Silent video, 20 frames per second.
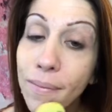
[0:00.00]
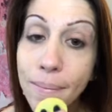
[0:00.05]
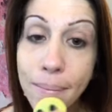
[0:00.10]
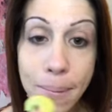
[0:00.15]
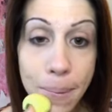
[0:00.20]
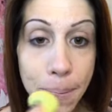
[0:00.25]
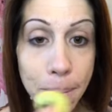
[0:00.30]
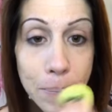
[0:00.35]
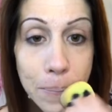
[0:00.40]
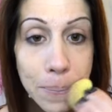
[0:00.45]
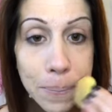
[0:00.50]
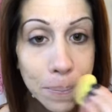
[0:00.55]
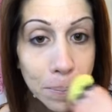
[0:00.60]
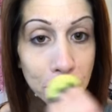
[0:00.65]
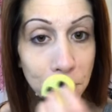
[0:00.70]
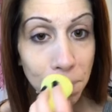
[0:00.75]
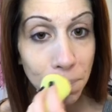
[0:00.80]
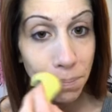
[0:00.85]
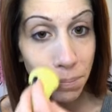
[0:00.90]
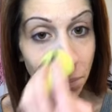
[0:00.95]

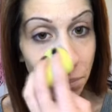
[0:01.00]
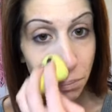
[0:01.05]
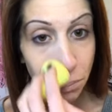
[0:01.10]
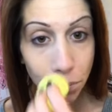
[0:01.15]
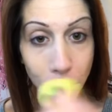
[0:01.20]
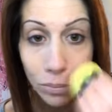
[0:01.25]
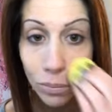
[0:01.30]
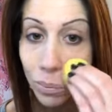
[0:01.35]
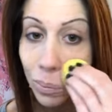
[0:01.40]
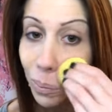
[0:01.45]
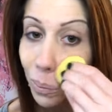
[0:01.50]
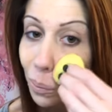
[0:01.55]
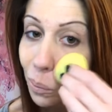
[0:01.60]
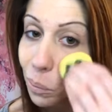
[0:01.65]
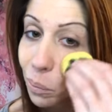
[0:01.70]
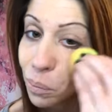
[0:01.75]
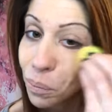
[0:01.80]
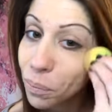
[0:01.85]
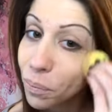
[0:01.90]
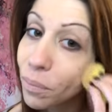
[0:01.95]

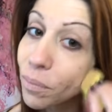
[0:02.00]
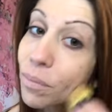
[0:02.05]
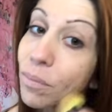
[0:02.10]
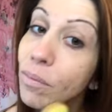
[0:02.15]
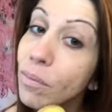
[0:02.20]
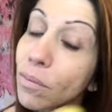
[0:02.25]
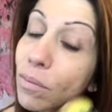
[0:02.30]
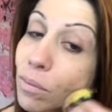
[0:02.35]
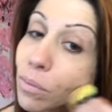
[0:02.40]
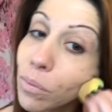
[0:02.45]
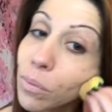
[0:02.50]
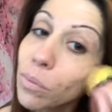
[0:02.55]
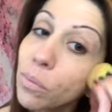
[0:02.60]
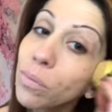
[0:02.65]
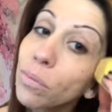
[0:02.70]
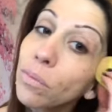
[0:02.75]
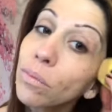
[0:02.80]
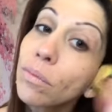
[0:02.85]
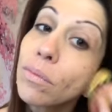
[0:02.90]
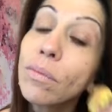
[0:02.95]

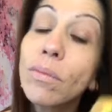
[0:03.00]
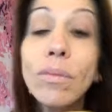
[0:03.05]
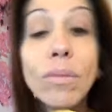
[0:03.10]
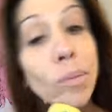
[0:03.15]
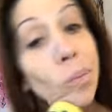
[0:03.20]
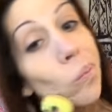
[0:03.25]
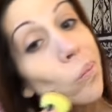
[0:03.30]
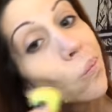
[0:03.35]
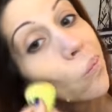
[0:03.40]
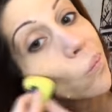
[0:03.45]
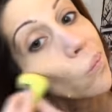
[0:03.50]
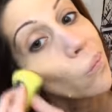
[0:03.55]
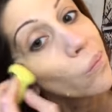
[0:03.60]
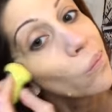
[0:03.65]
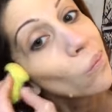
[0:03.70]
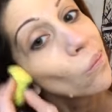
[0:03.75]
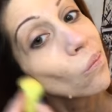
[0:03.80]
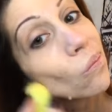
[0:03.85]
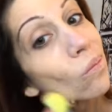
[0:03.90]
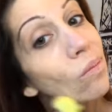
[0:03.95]

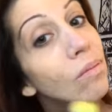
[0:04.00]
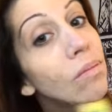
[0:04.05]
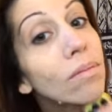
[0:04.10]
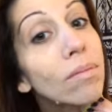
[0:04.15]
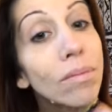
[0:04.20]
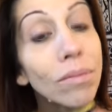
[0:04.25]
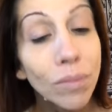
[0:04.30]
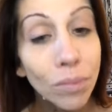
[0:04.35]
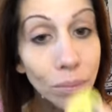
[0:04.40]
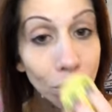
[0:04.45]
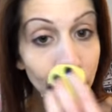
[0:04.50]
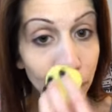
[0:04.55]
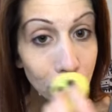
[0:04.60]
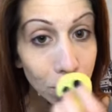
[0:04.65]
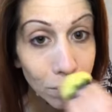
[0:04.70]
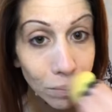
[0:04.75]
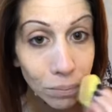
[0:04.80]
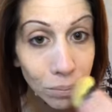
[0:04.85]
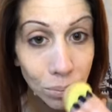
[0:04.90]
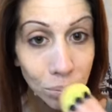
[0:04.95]

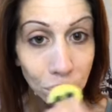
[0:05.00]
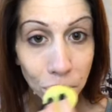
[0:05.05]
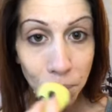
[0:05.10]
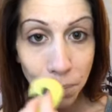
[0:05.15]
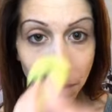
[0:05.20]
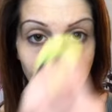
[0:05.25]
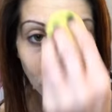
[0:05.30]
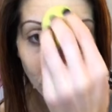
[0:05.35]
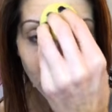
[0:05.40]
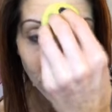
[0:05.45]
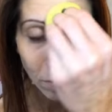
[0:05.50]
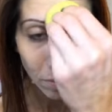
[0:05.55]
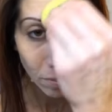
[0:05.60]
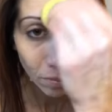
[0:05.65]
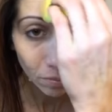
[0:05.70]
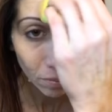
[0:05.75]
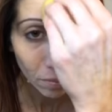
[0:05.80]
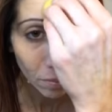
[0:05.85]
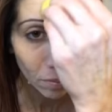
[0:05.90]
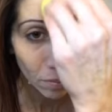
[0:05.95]

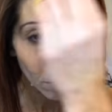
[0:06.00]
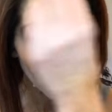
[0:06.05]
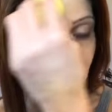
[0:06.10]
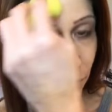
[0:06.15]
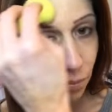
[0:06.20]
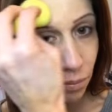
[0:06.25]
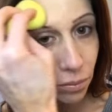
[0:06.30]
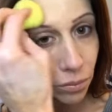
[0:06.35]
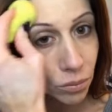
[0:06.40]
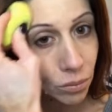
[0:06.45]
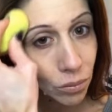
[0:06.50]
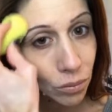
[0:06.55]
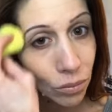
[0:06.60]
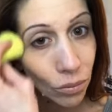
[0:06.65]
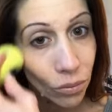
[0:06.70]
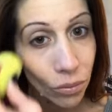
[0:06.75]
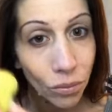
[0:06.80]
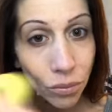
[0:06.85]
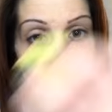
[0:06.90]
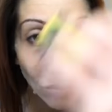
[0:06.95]

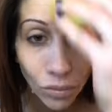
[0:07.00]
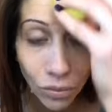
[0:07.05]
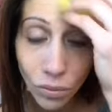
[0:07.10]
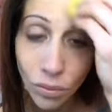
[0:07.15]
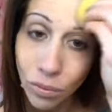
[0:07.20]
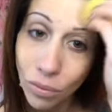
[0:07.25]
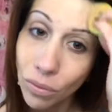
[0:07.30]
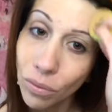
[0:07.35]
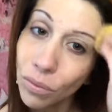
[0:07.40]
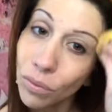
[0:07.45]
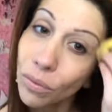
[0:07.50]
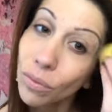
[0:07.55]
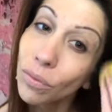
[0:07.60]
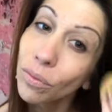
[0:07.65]
(no one is talking)